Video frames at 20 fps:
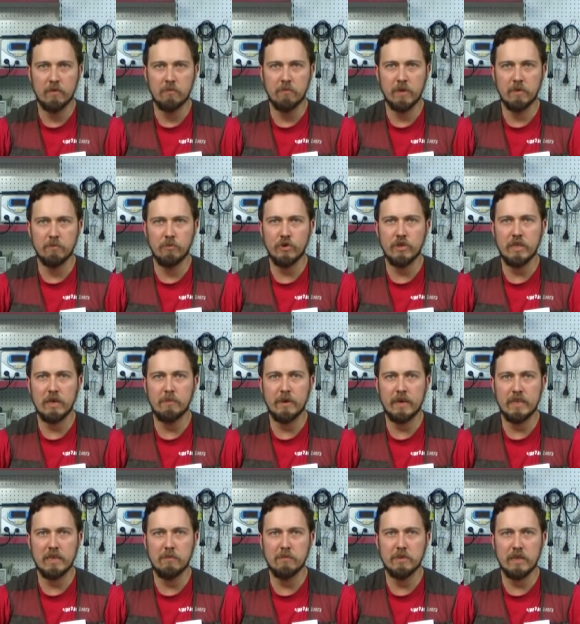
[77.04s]
around the bar
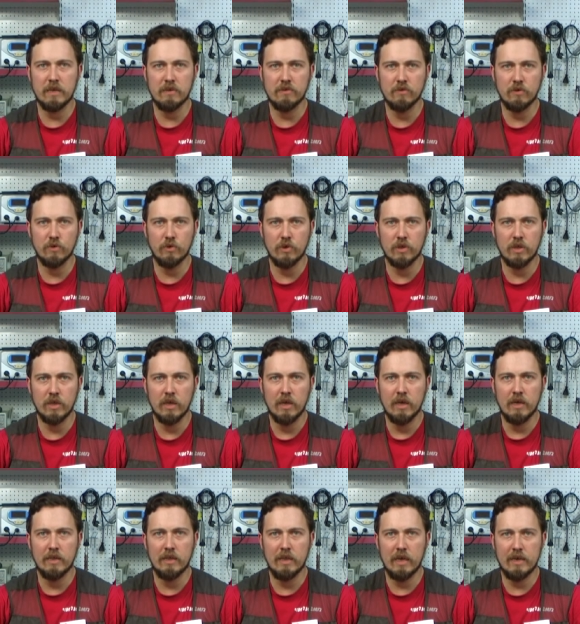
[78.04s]
and set the plug
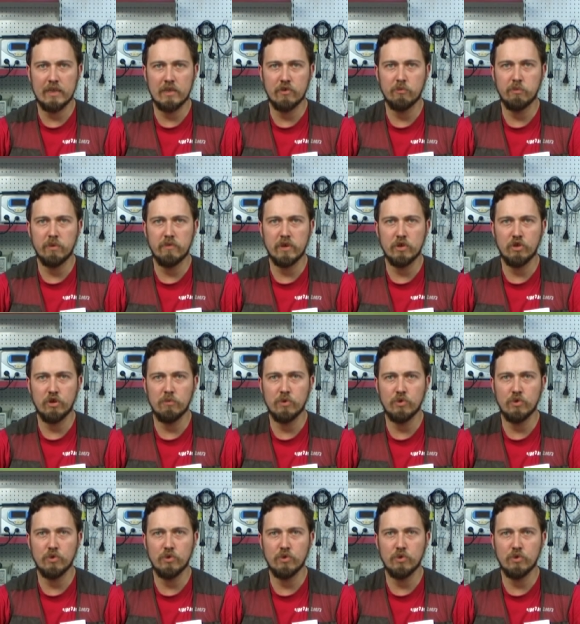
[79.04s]
into the socket of the